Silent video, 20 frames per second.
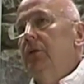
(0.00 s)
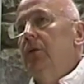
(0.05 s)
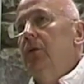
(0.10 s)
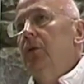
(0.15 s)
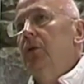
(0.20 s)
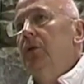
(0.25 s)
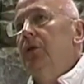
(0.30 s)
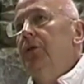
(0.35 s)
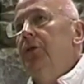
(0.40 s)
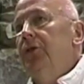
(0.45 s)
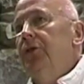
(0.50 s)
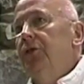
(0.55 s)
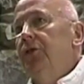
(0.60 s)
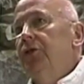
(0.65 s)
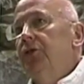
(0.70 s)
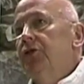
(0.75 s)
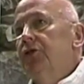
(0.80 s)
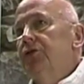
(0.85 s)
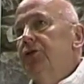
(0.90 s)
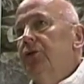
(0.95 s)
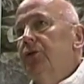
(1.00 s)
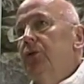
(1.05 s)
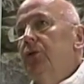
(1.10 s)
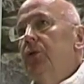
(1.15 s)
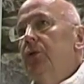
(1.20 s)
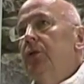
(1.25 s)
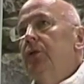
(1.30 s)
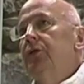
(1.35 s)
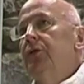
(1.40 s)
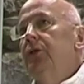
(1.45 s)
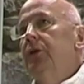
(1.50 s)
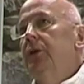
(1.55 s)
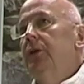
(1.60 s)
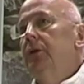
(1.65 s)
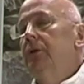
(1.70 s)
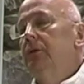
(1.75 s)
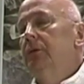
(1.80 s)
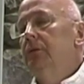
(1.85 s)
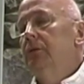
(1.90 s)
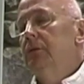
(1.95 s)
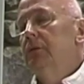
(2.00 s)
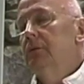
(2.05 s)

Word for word: all of the decisions, all of the